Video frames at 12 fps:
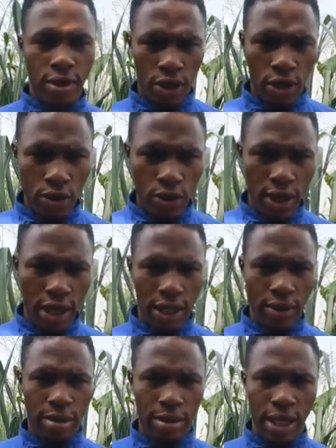Do you
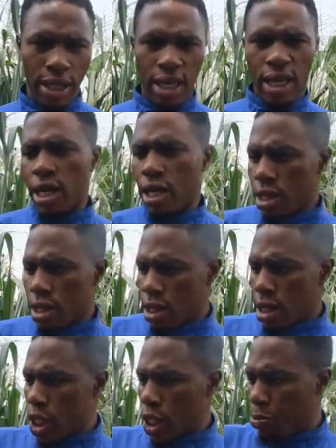understand what I'm saying?
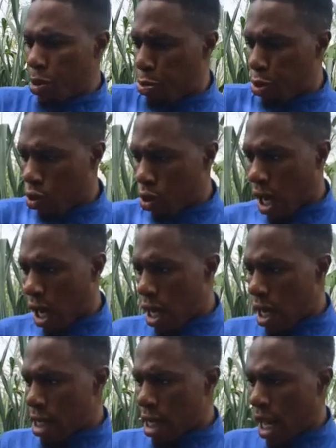These people,
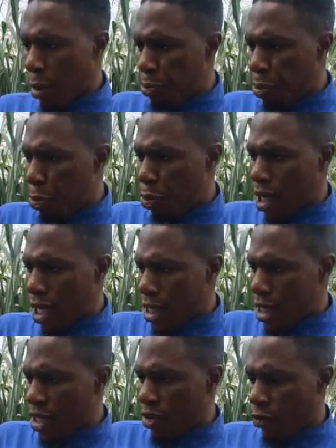there are people that
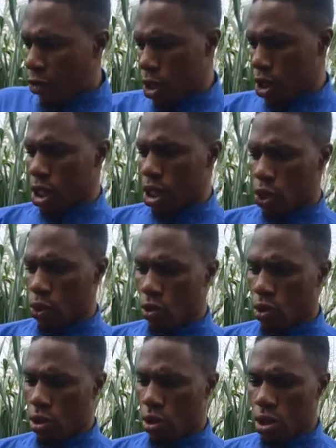is influencing this
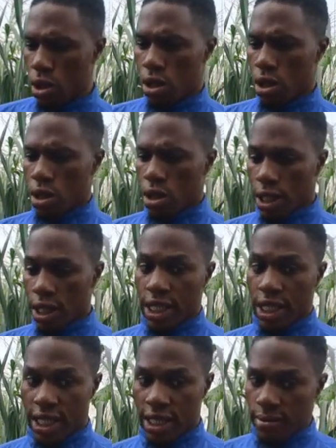world. This
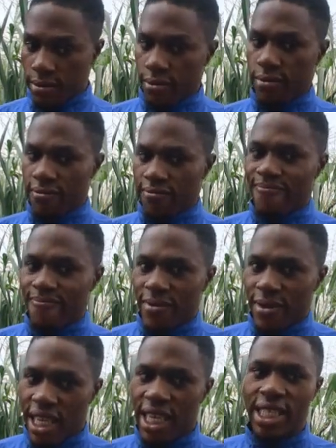is
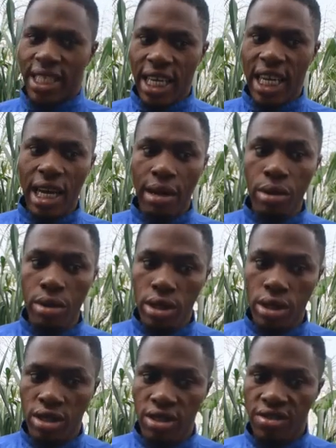external
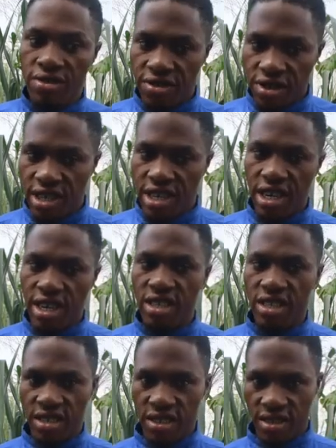bodies,
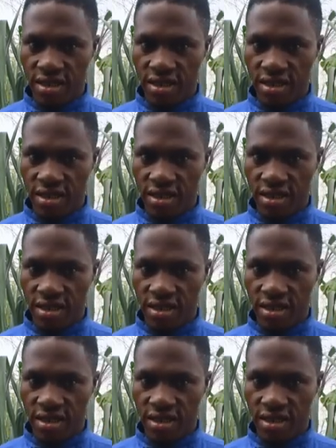foreigners.